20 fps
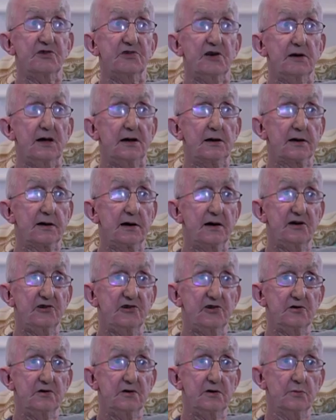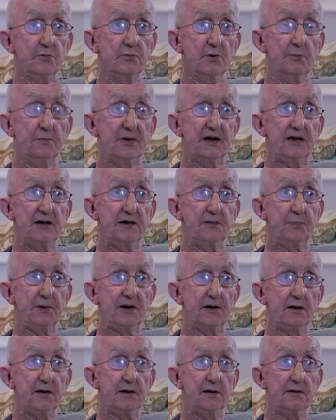an allegation that were made
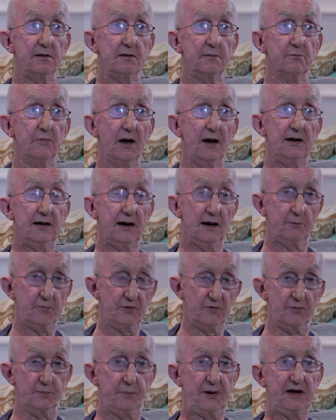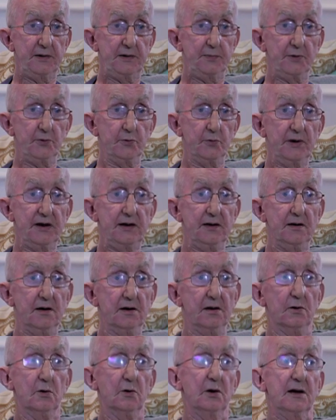by a number of people we
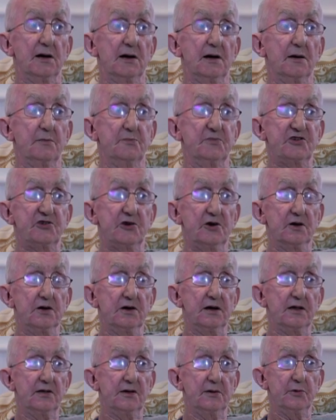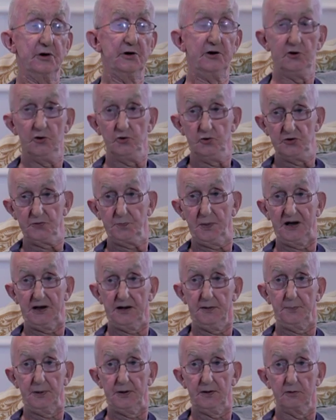know, and I'm certainly there were
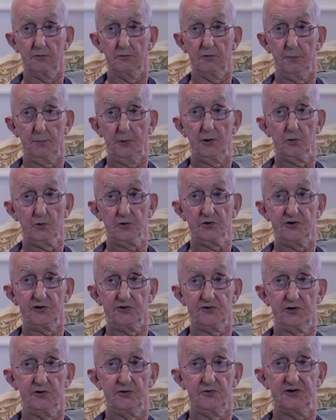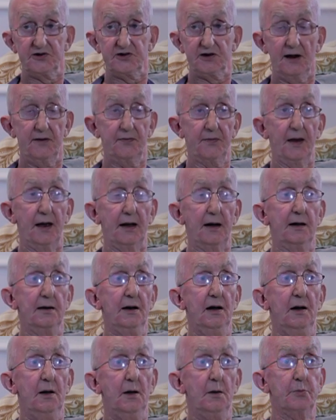newspaper reporters who said that,
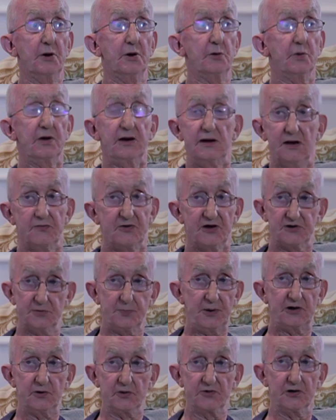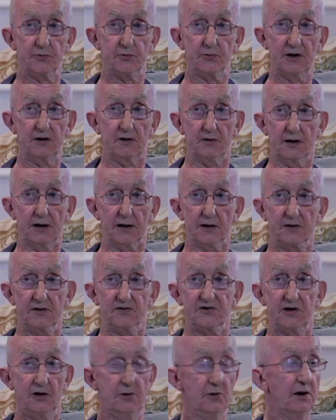but we never spoke to Eric,
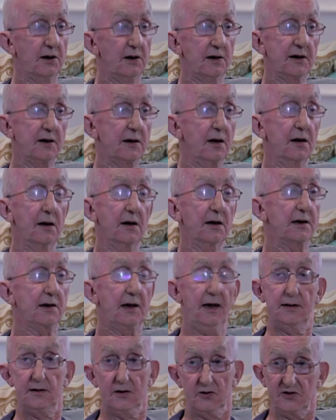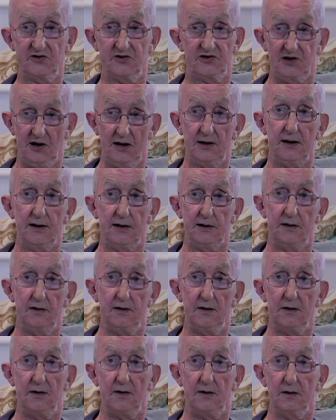so I cannot say,
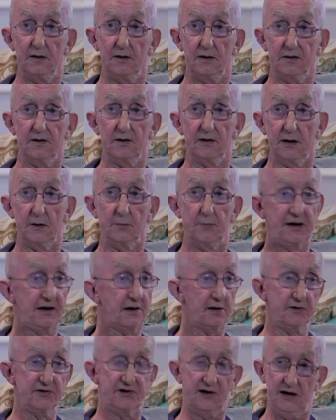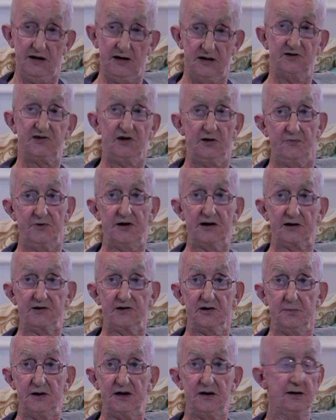you know, because he's the
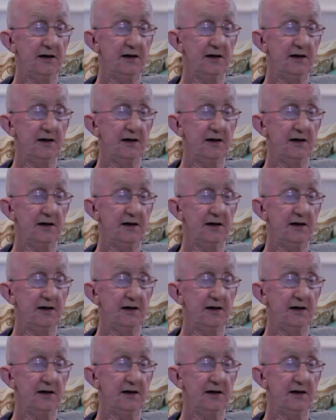victim in this.